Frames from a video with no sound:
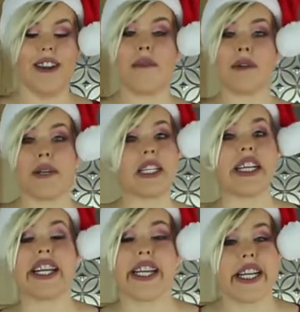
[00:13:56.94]
I'm gonna be
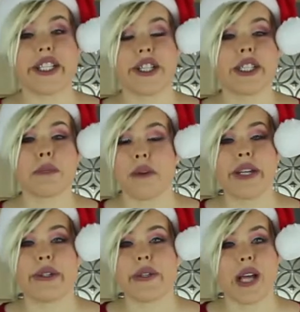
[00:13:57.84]
cleaning kitchen
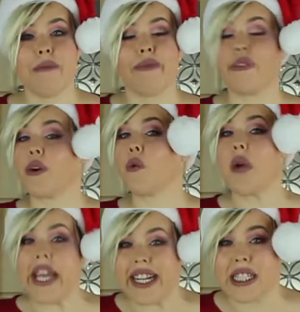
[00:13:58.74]
sprinkles up for
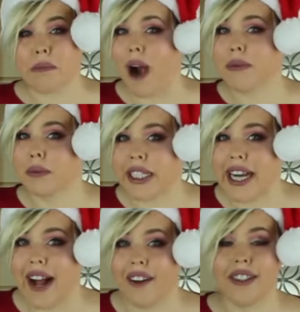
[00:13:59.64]
weeks probably
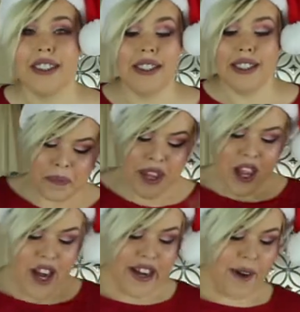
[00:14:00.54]
now.
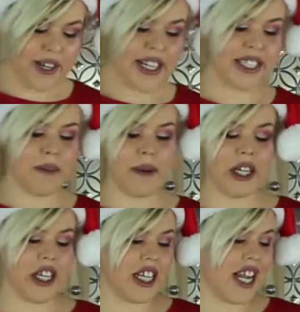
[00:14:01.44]
Now we're gonna dip
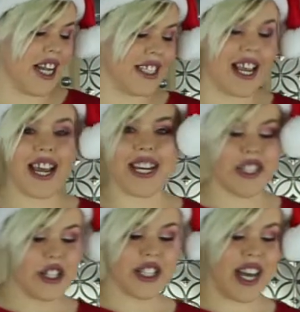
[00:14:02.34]
our cookies
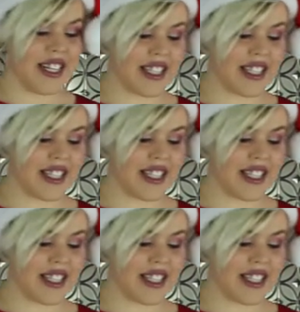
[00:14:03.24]
and just kind